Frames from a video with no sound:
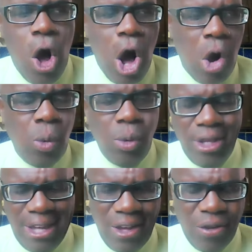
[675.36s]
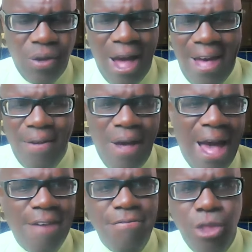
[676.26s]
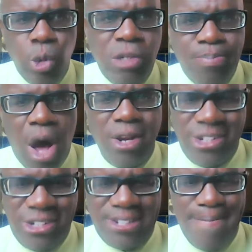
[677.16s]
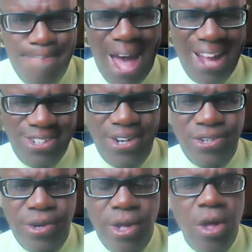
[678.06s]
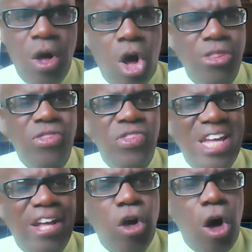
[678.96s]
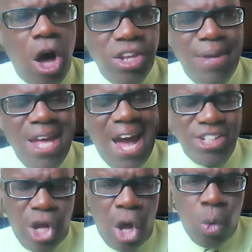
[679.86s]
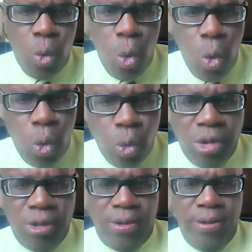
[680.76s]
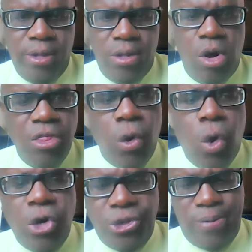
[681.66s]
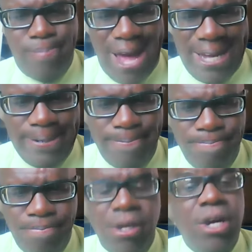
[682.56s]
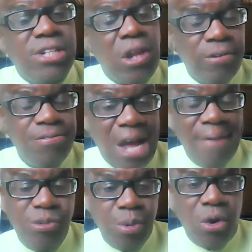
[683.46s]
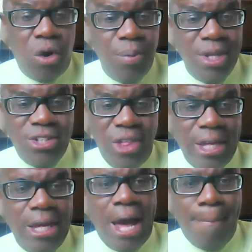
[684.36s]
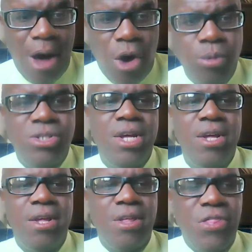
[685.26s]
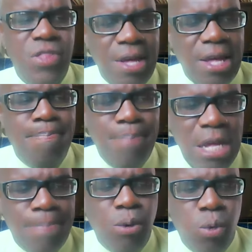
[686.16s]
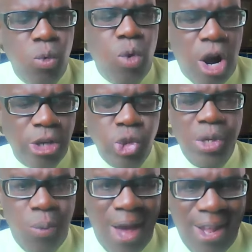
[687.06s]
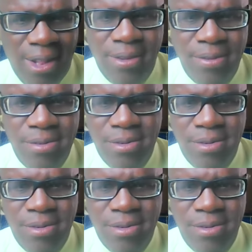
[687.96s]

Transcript: how have those policies impacted on the economy as a whole on the ordinary man? Because a lot of times we're always thinking about the people who are doing well